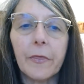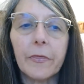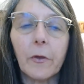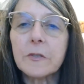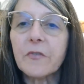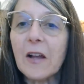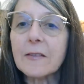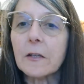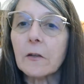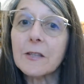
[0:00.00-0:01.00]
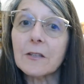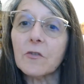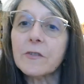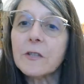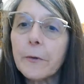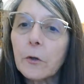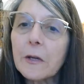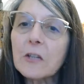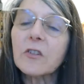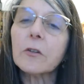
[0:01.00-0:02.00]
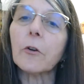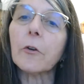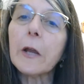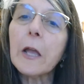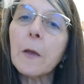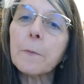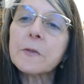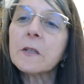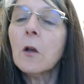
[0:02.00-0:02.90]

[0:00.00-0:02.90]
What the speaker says: those fat cells in your stomach region or your hips